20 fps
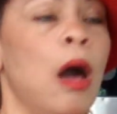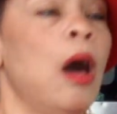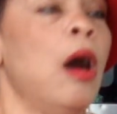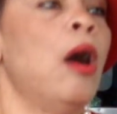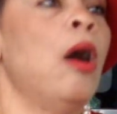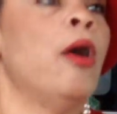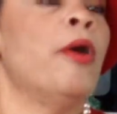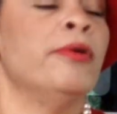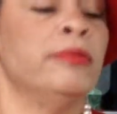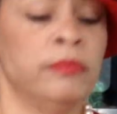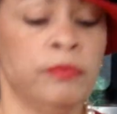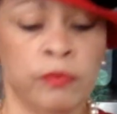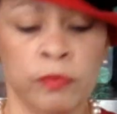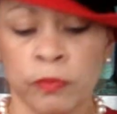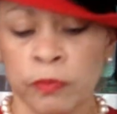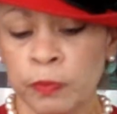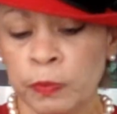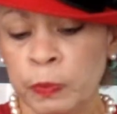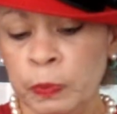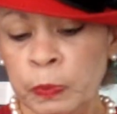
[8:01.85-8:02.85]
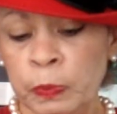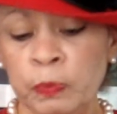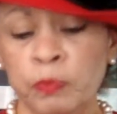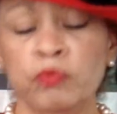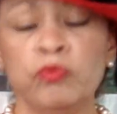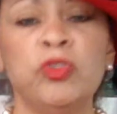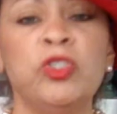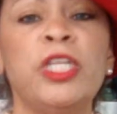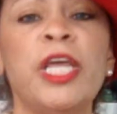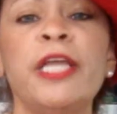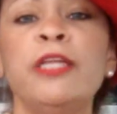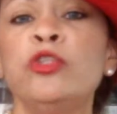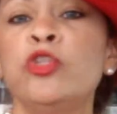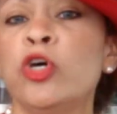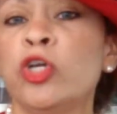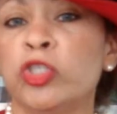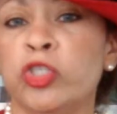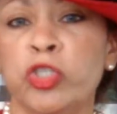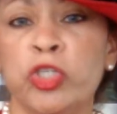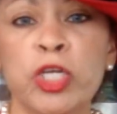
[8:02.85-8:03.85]
Oh,
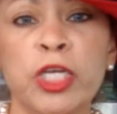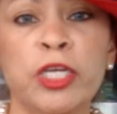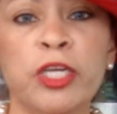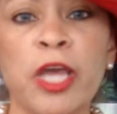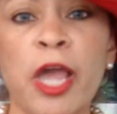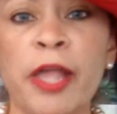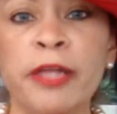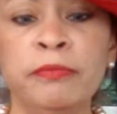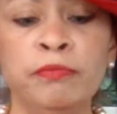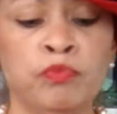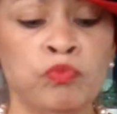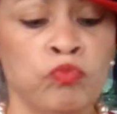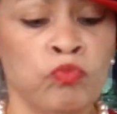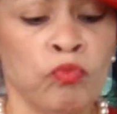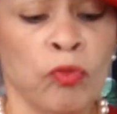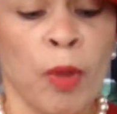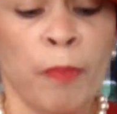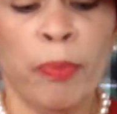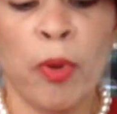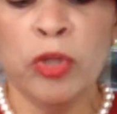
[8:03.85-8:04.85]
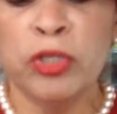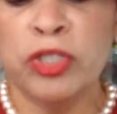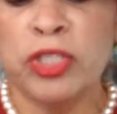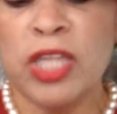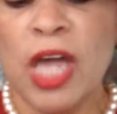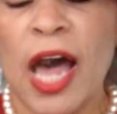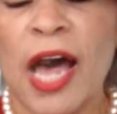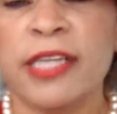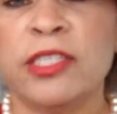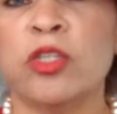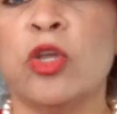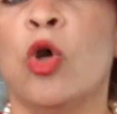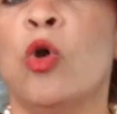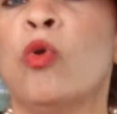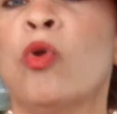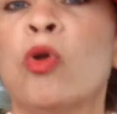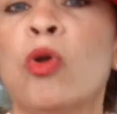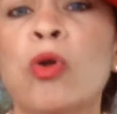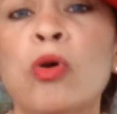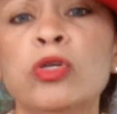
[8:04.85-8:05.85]
tender chicken, potasse,
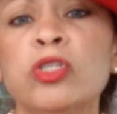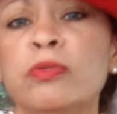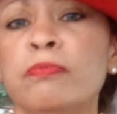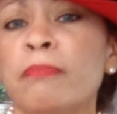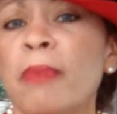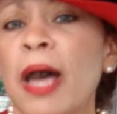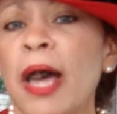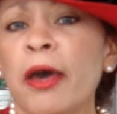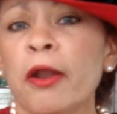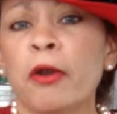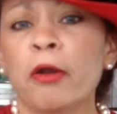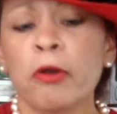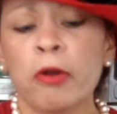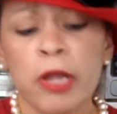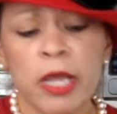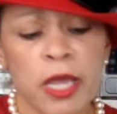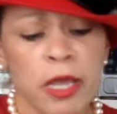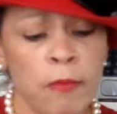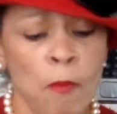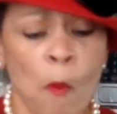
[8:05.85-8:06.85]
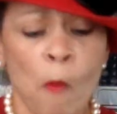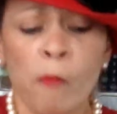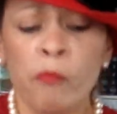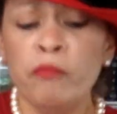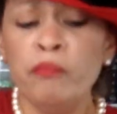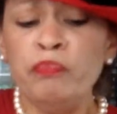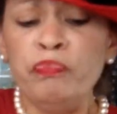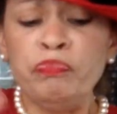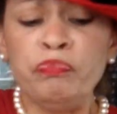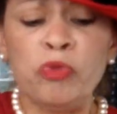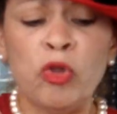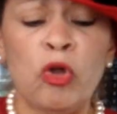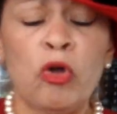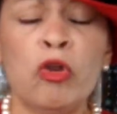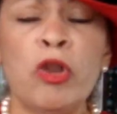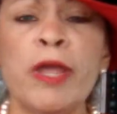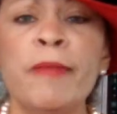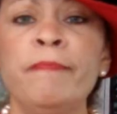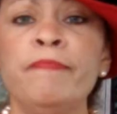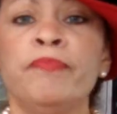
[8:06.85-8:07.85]
rosemary,
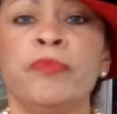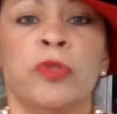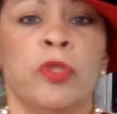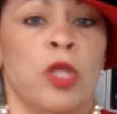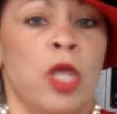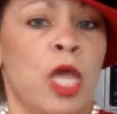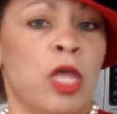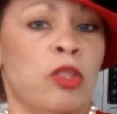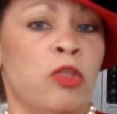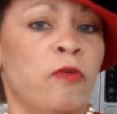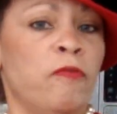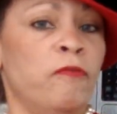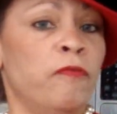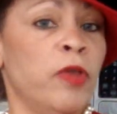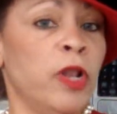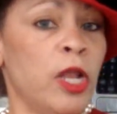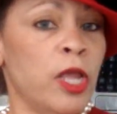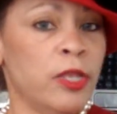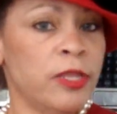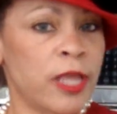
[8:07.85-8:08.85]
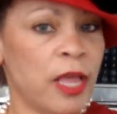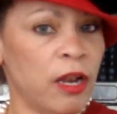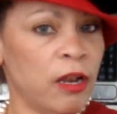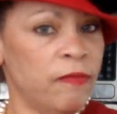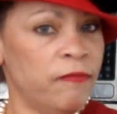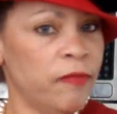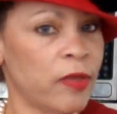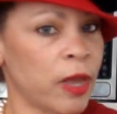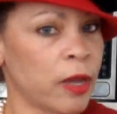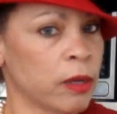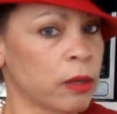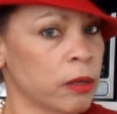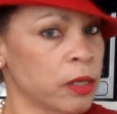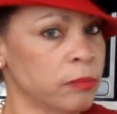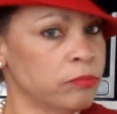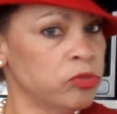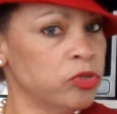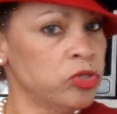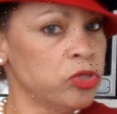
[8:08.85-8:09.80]
cream, and the Philadelphia cream